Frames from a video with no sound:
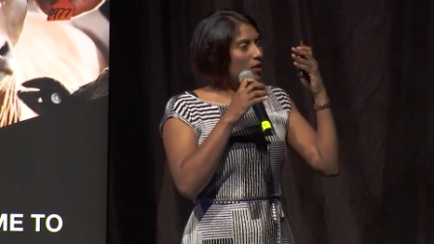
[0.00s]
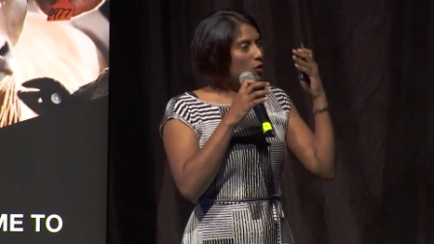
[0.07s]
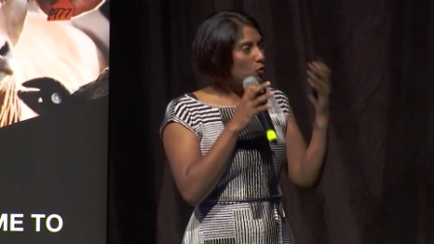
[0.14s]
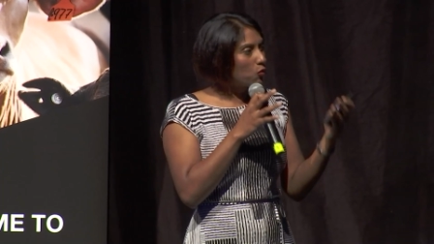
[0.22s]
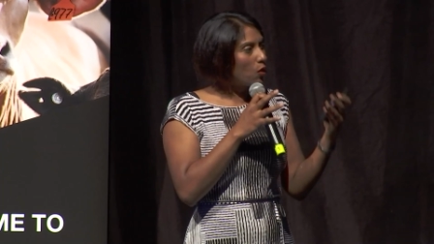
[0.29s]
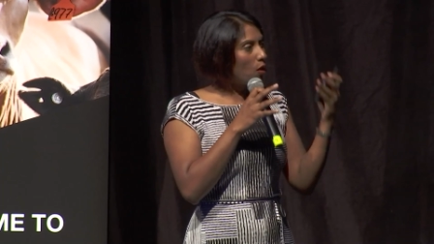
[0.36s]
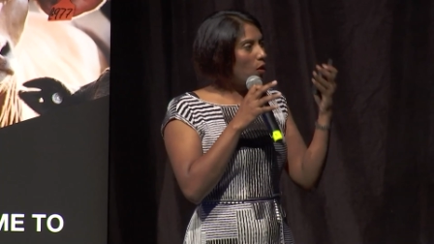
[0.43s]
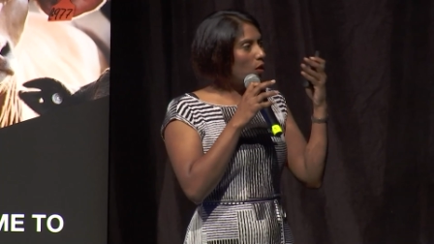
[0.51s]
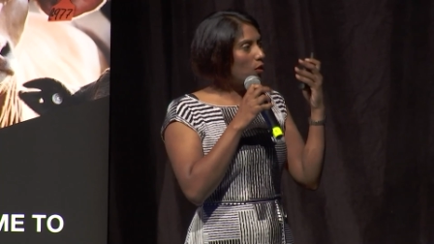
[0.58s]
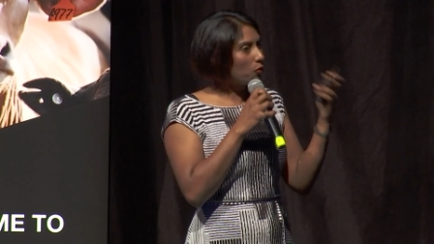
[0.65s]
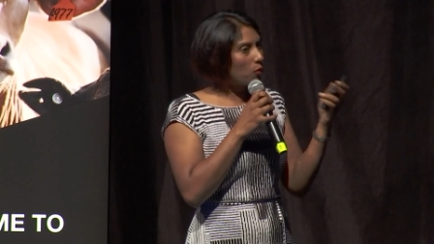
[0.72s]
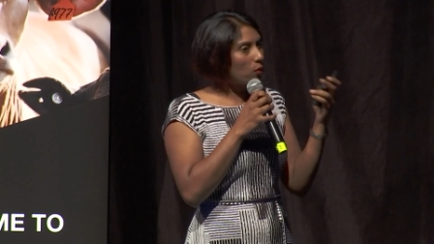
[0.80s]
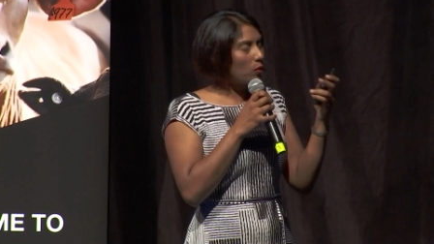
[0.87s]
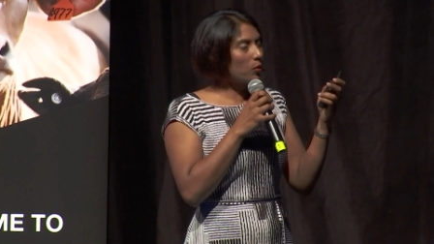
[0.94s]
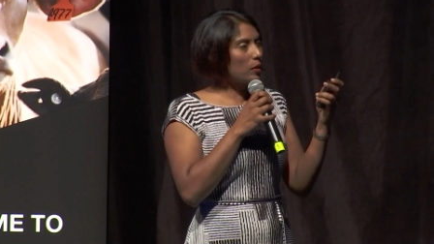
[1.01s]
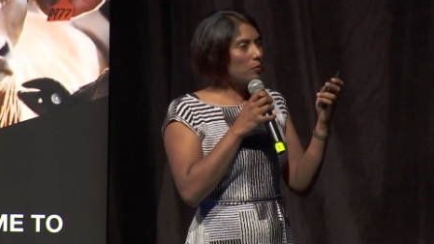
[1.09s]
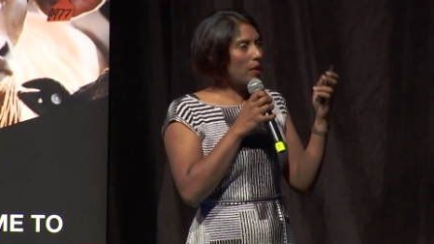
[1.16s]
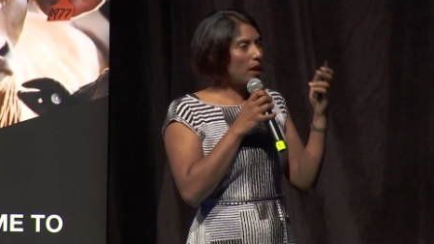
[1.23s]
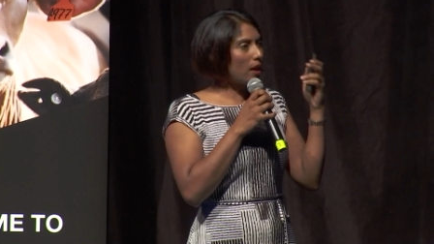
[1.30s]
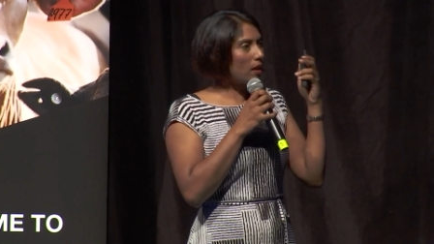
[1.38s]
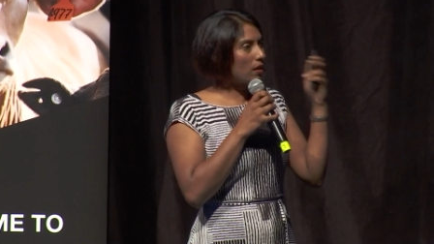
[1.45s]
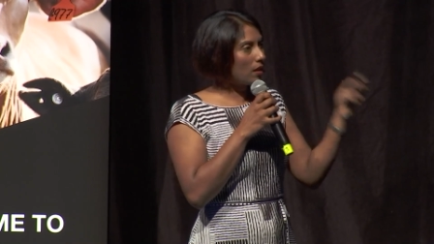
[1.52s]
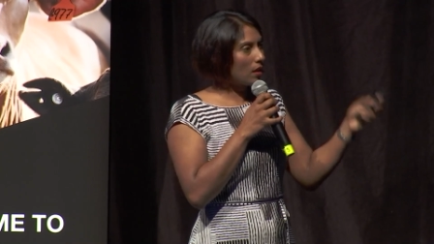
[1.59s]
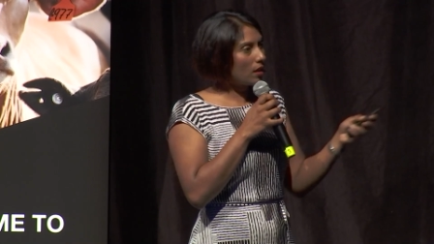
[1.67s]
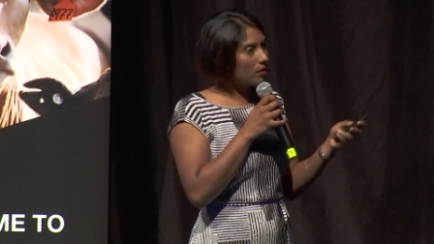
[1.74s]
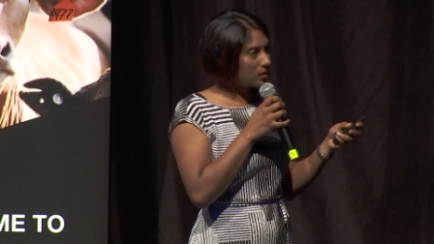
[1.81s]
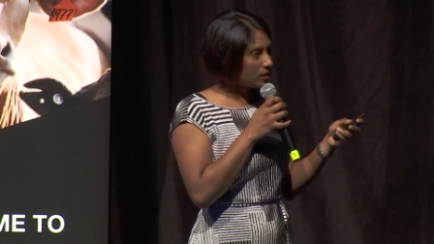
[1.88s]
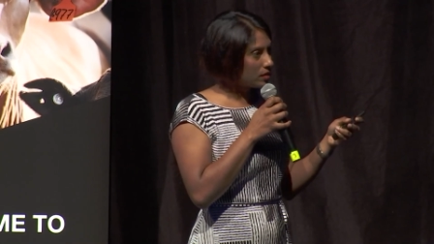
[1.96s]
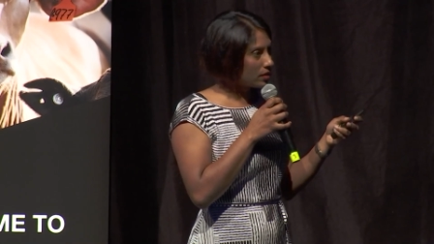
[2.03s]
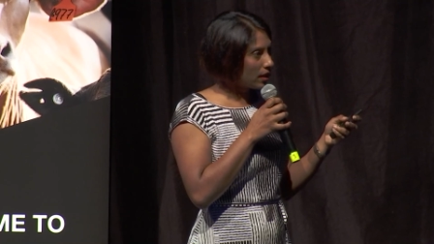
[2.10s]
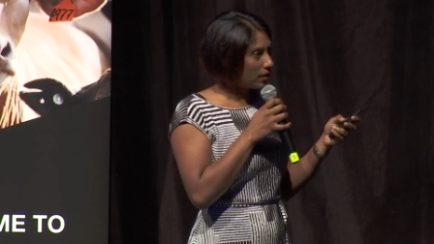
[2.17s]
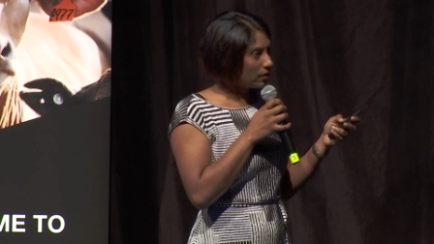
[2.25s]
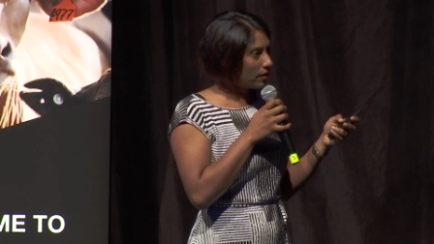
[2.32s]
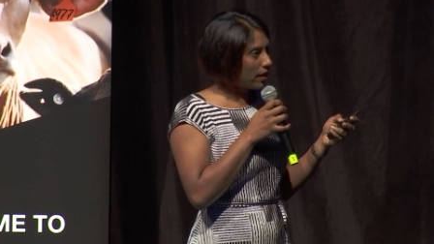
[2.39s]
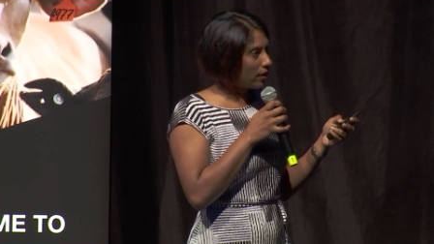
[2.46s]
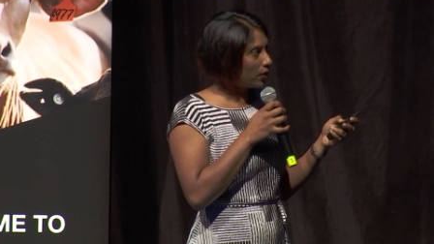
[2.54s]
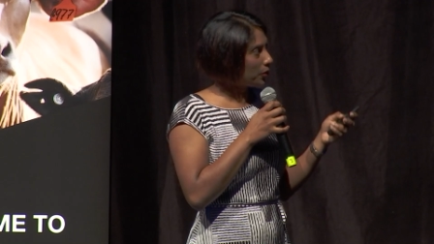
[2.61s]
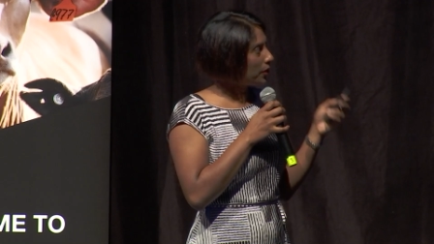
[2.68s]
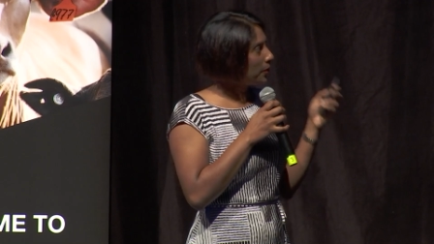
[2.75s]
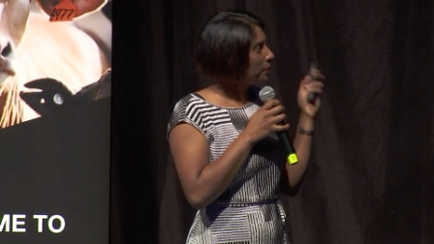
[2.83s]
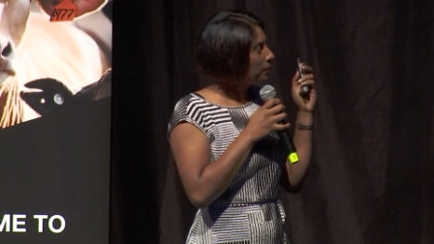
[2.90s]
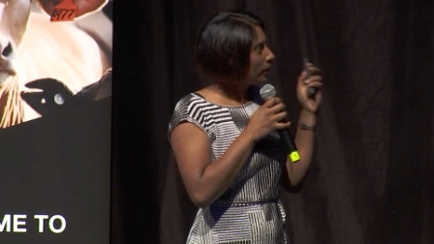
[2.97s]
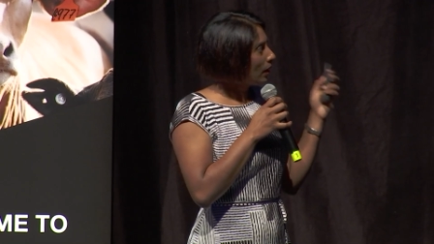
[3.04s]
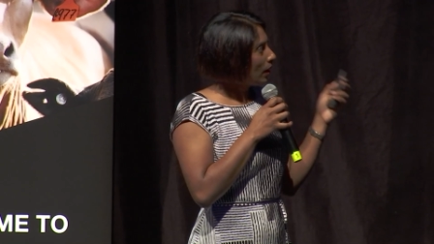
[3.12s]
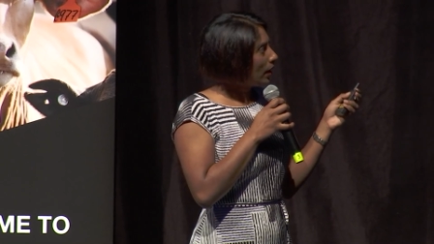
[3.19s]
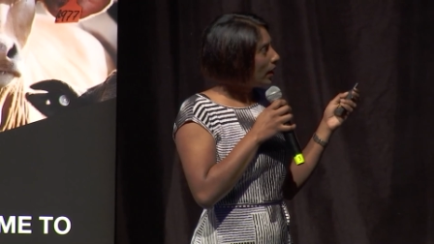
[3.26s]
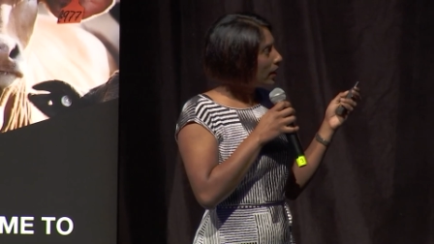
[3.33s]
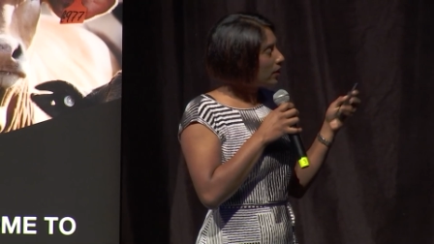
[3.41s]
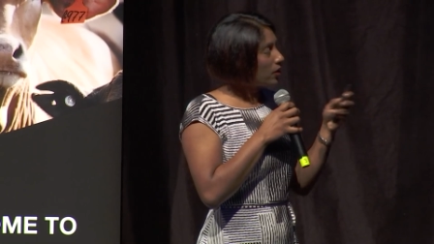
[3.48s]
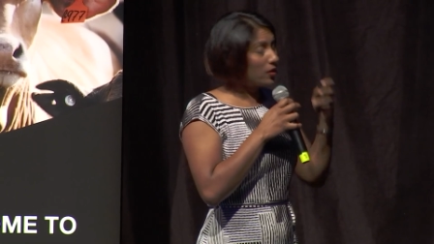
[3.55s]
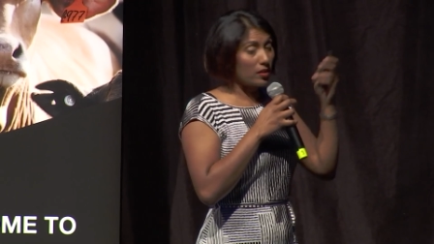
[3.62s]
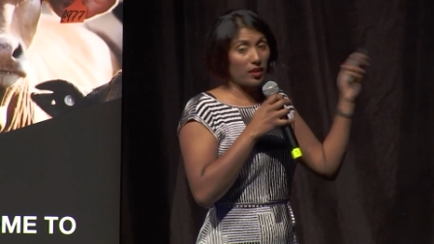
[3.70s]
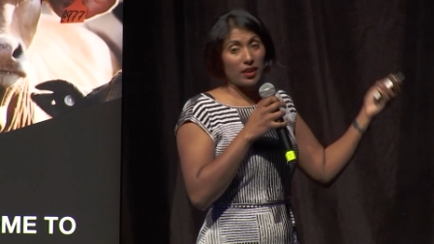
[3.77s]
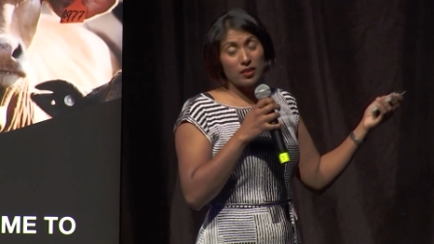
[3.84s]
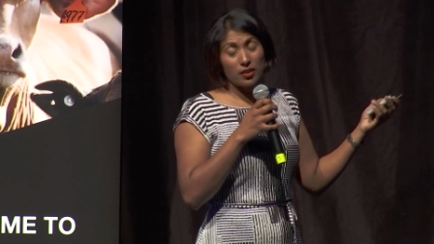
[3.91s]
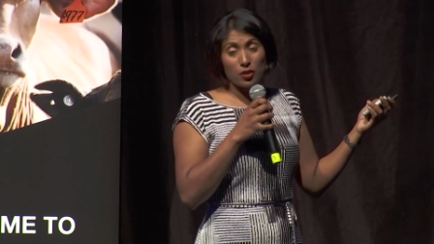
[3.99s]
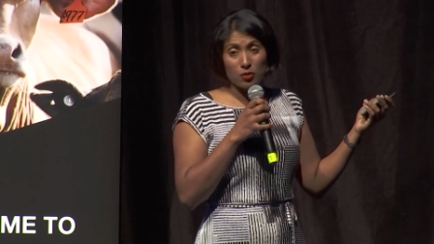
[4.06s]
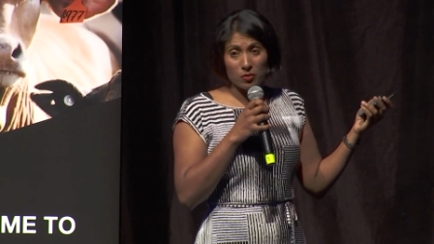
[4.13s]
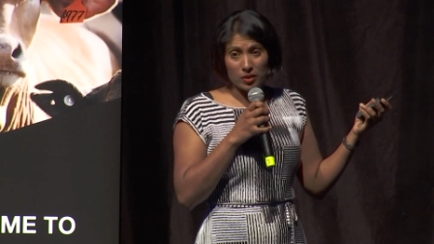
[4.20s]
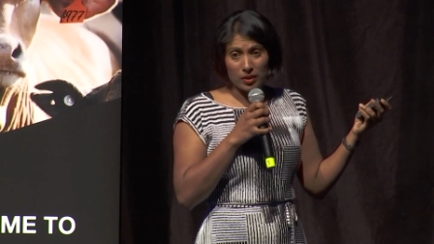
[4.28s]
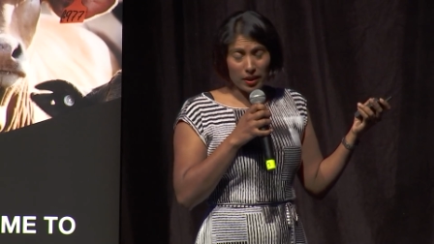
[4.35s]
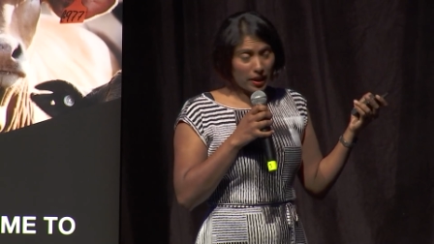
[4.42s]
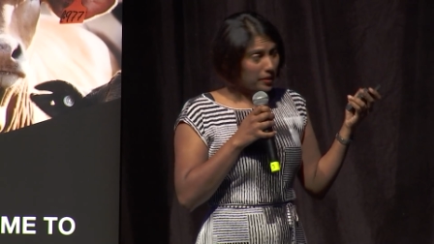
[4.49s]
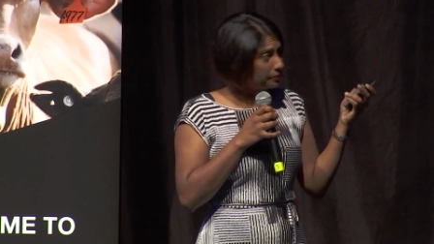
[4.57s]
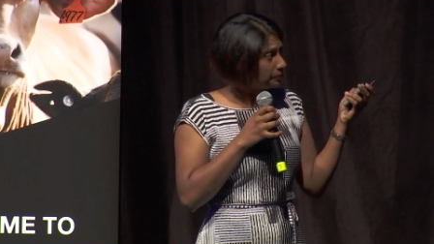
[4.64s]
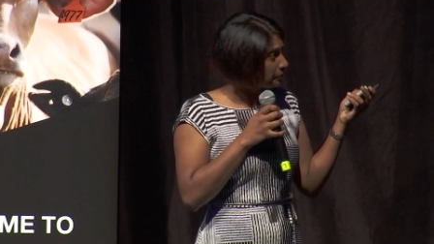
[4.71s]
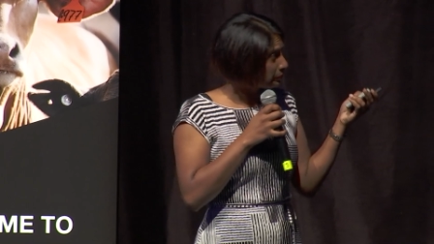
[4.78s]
the role of what we make in societal health and in the human diet?